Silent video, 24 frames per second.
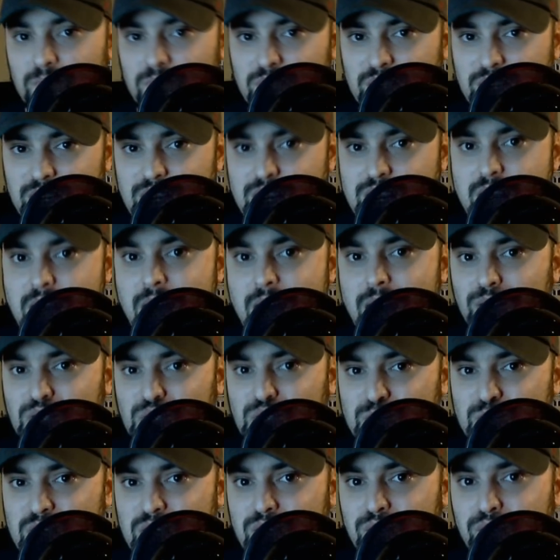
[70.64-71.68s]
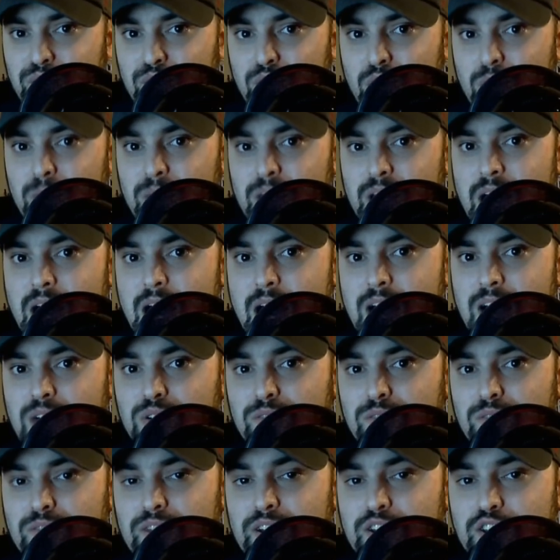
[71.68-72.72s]
announcement from the guys
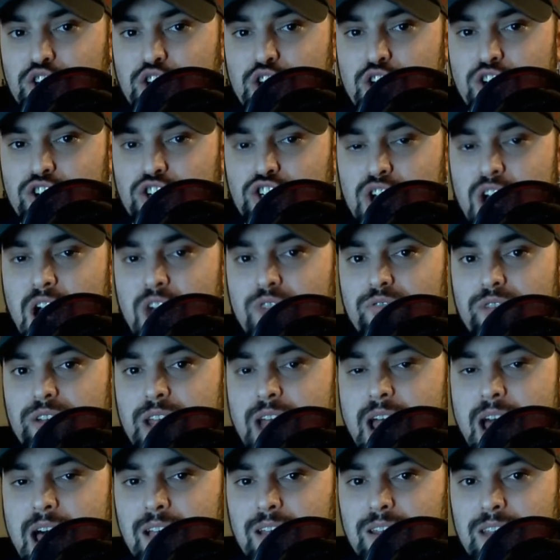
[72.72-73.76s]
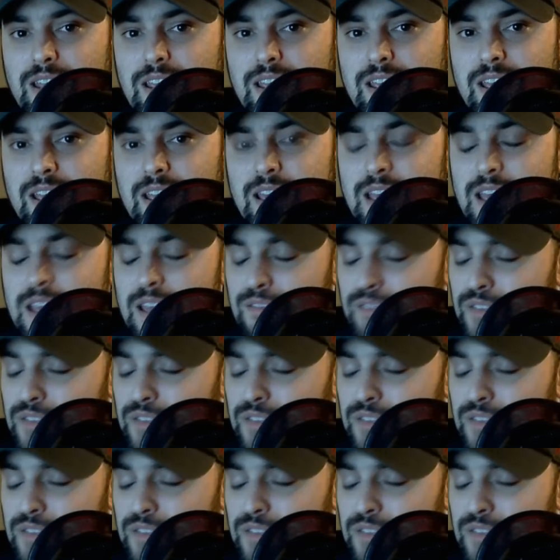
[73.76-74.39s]
over at Chairshot Reality. If